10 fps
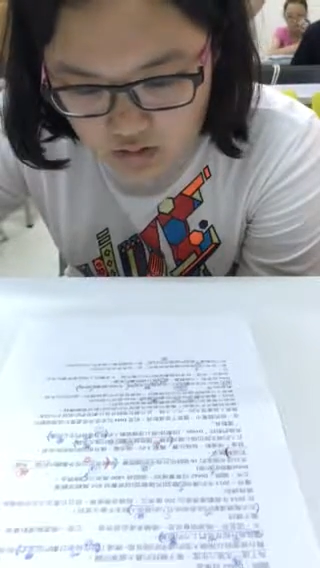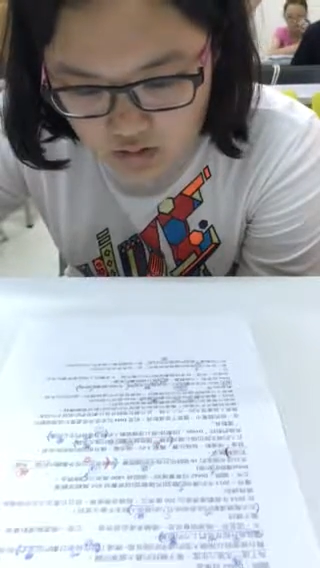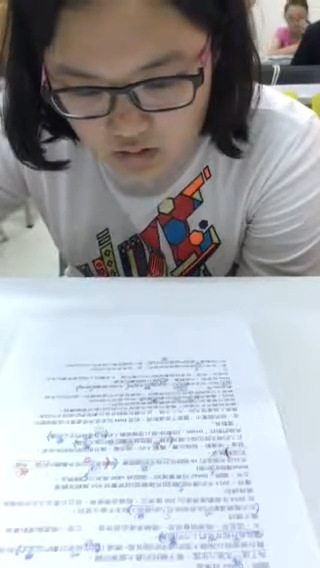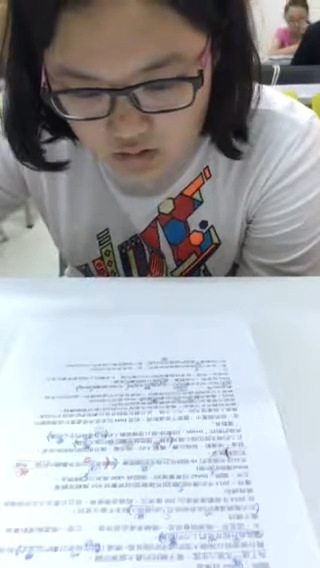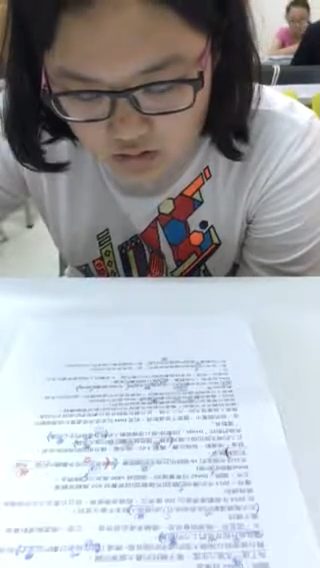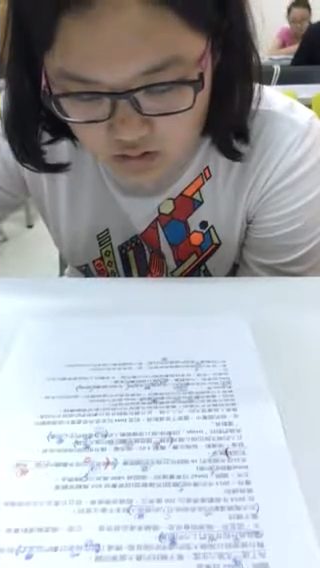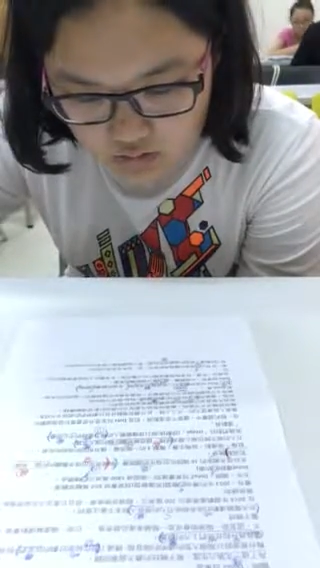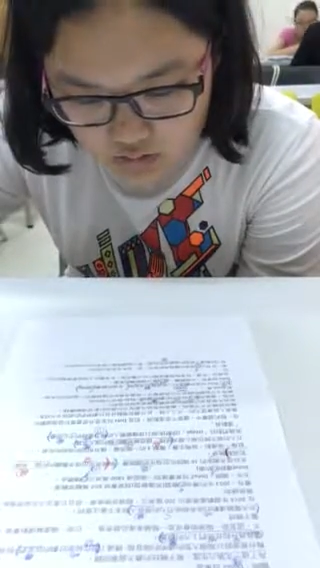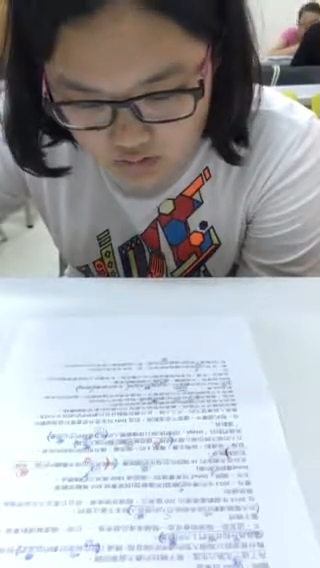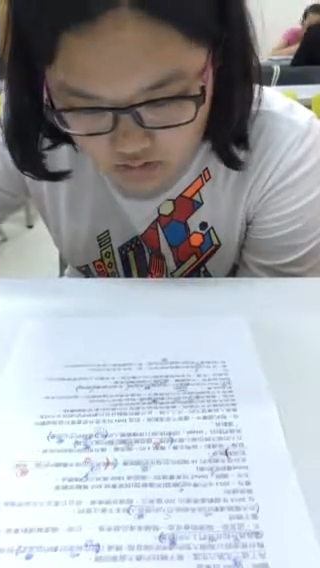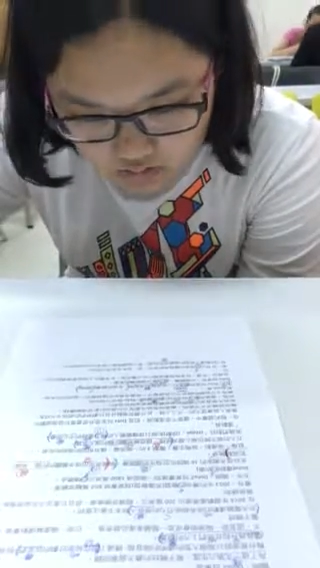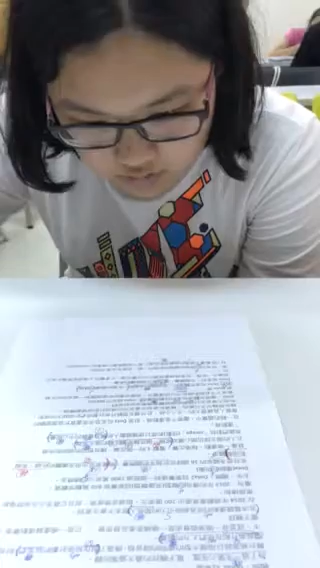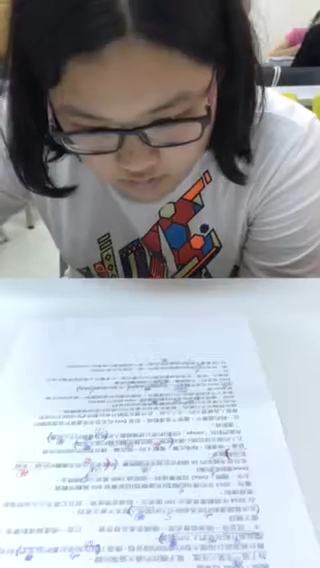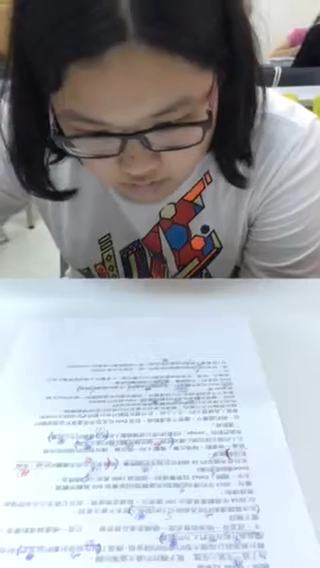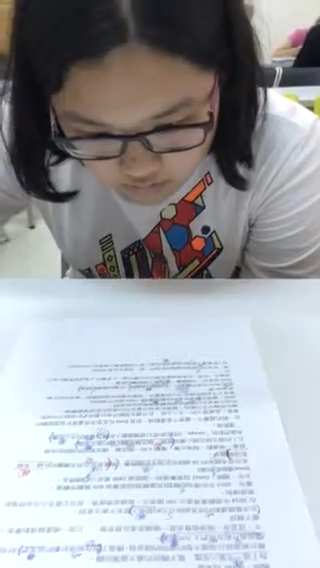and towers to
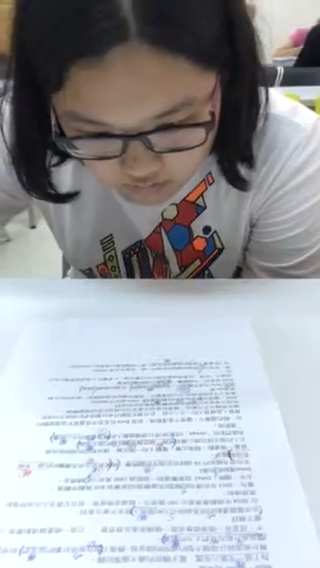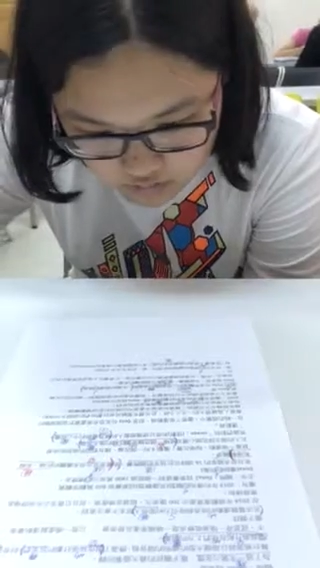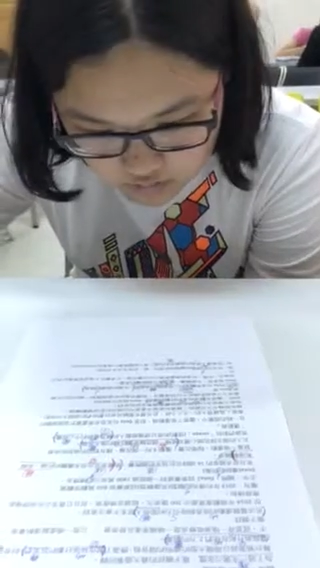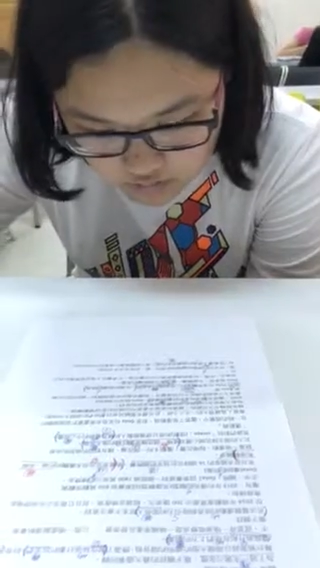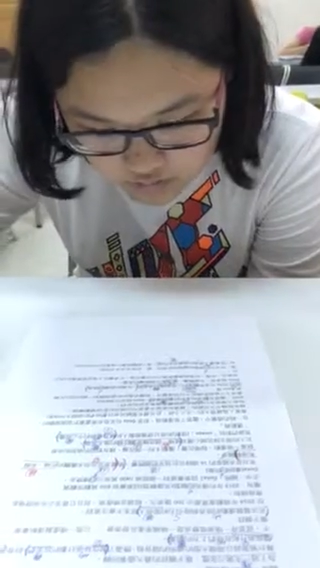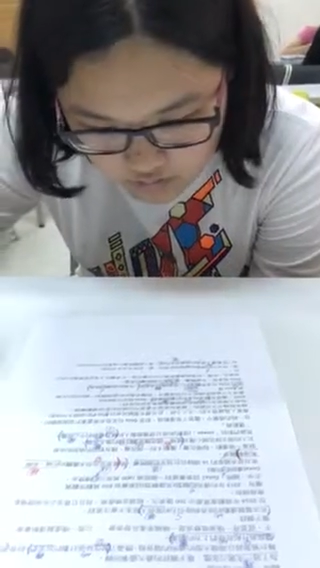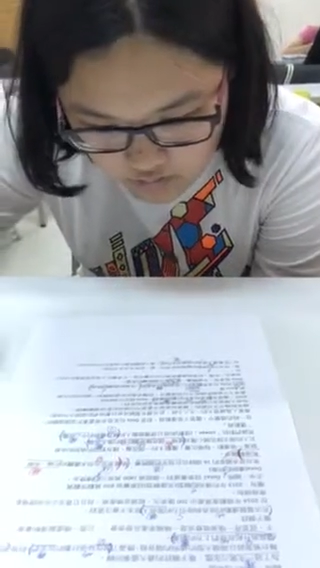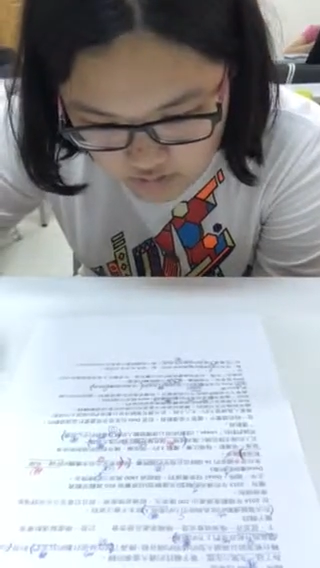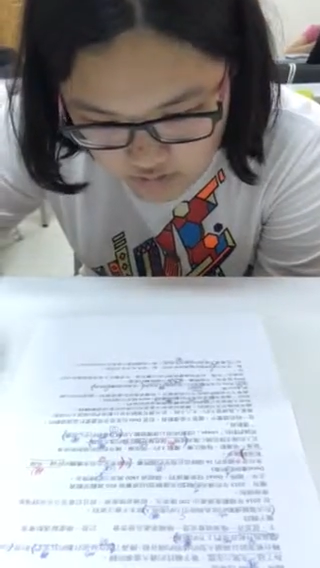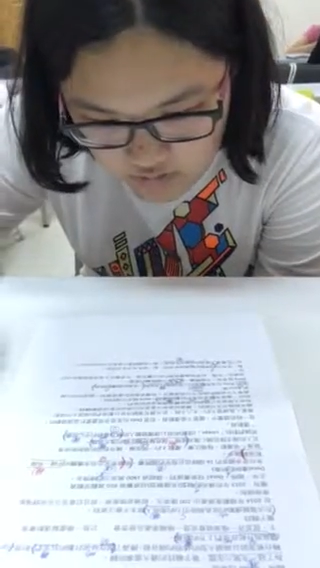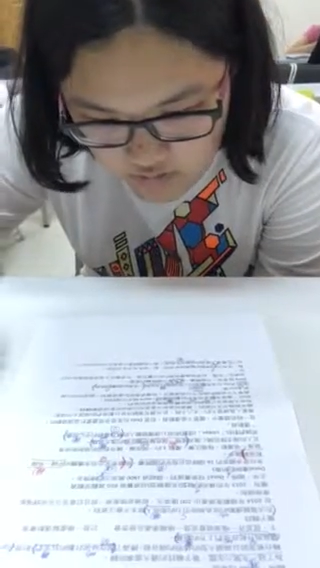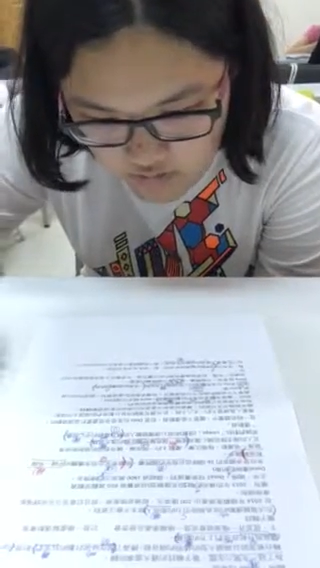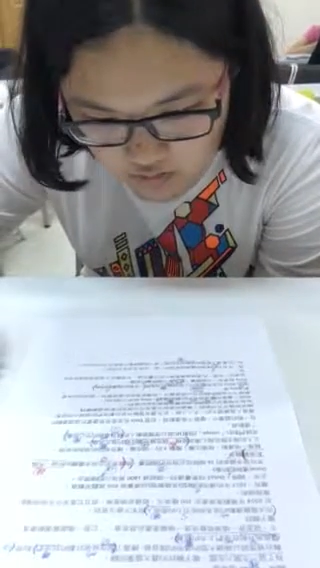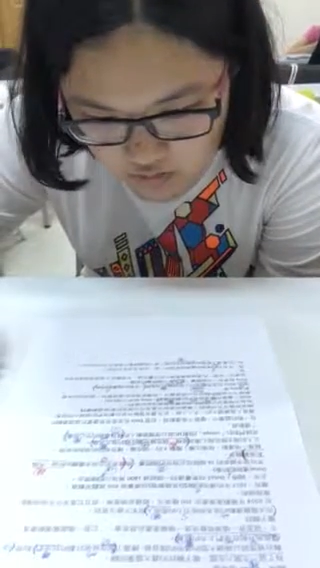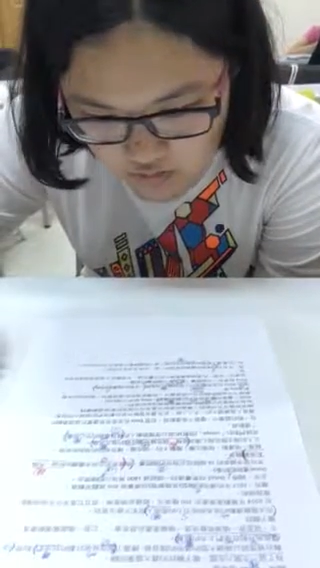destroy
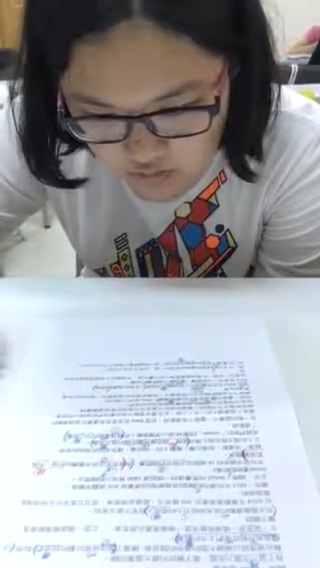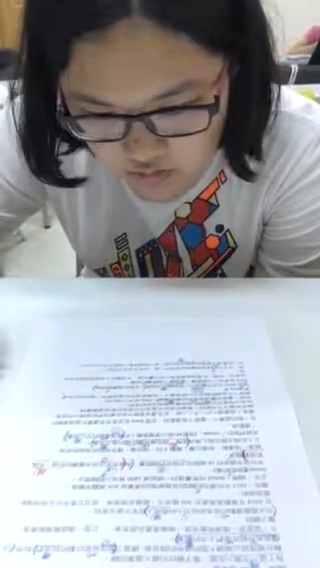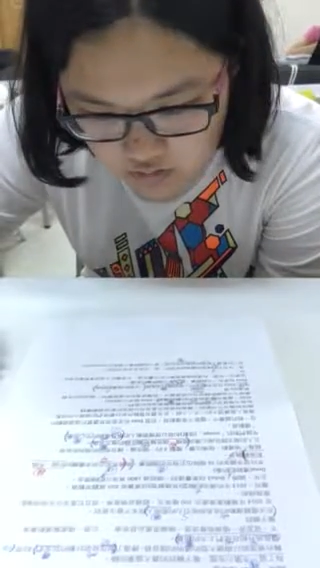enemies'